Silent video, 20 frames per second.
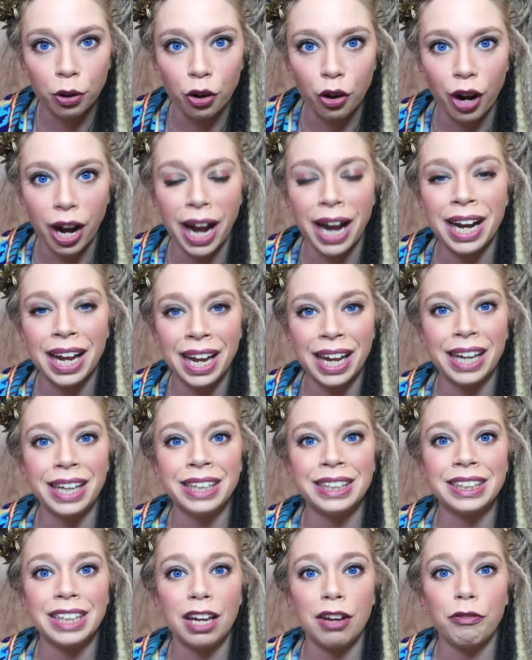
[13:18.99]
great
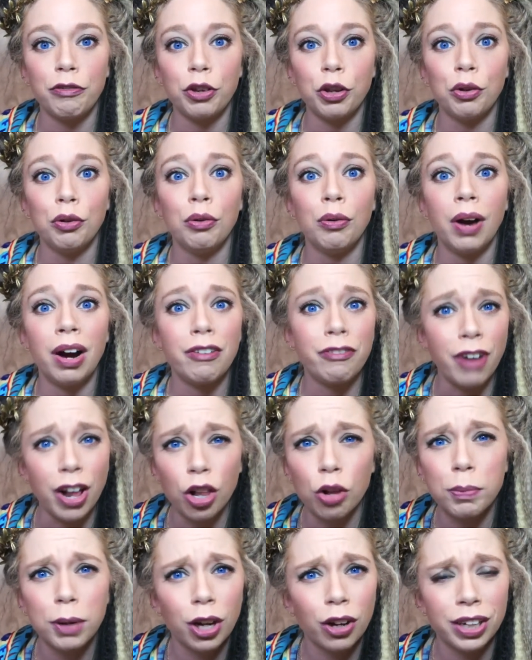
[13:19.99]
is if you
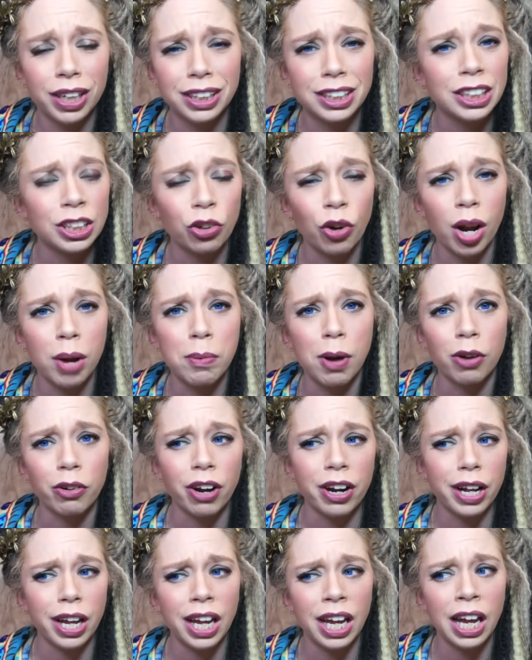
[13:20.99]
follow me on Instagram
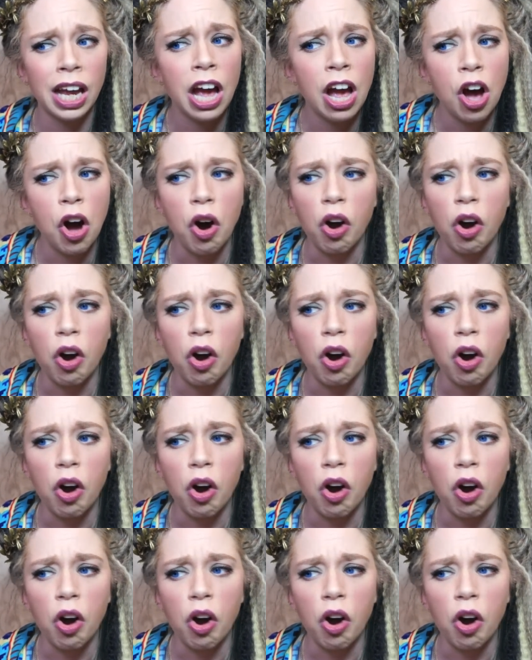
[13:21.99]
already